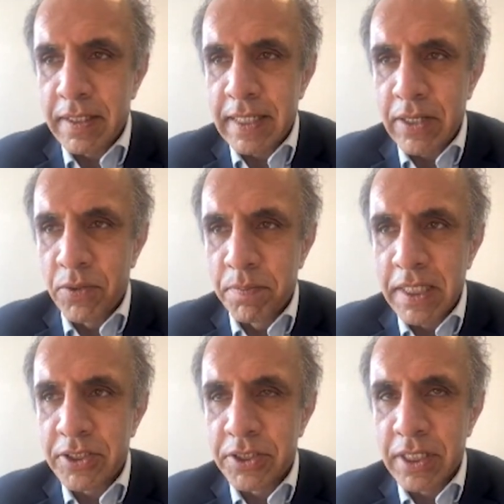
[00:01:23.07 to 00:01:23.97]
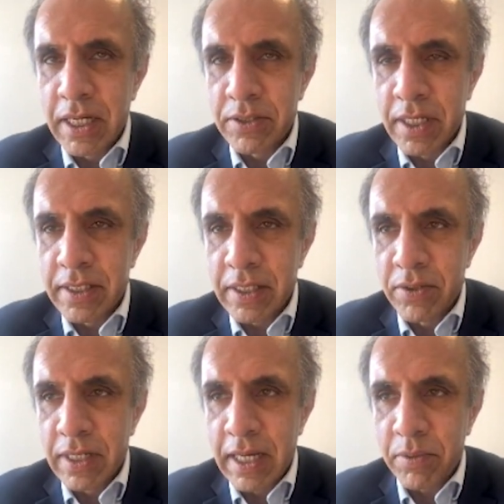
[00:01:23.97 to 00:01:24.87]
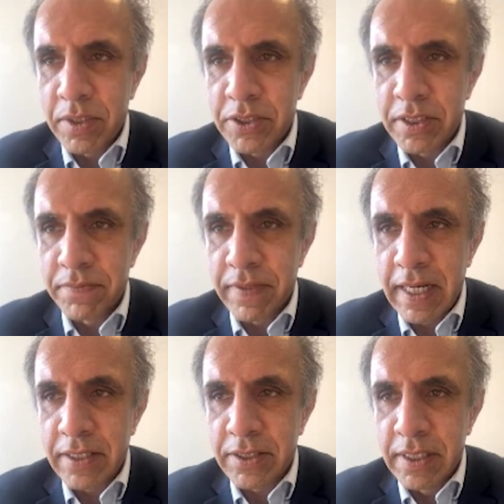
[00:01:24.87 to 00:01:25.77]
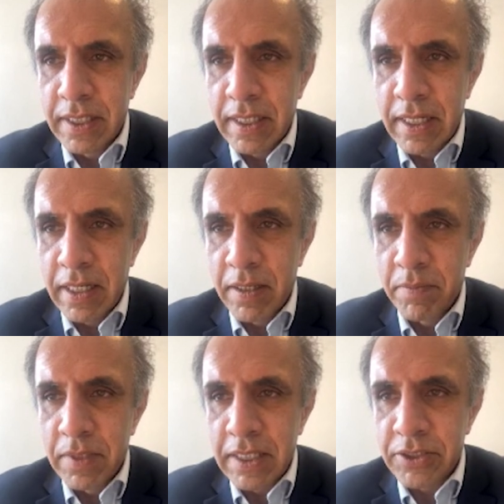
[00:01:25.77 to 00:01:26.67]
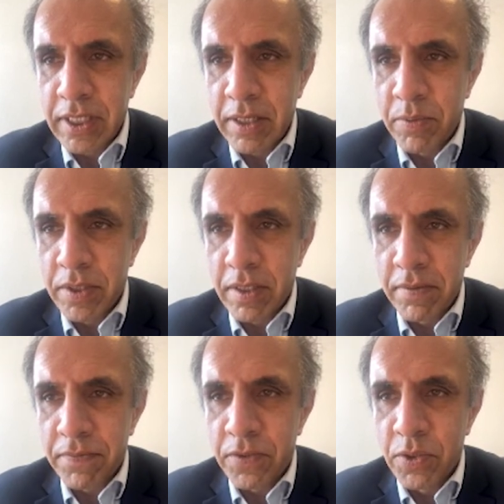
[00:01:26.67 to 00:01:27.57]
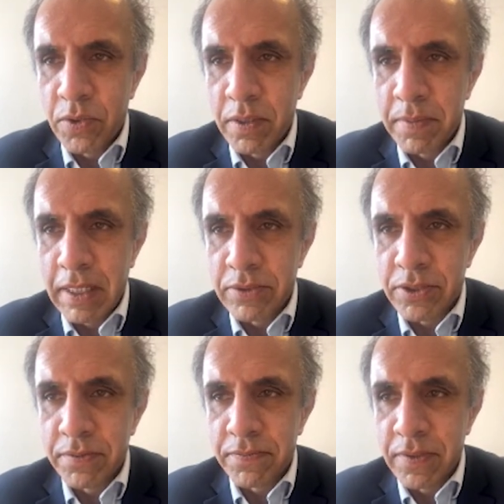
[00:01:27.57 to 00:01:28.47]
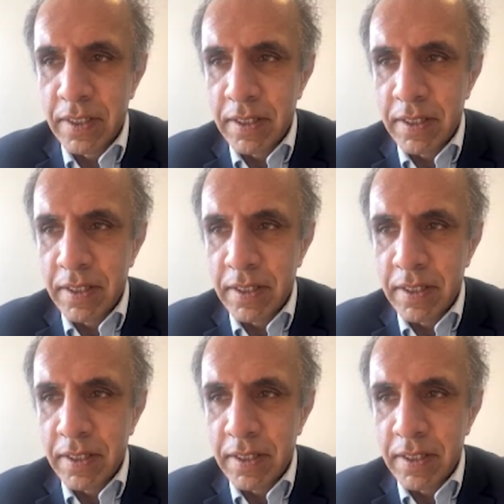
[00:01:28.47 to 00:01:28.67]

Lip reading: get your message out, I think on Aquis, in fact, let's say with fewer amounts of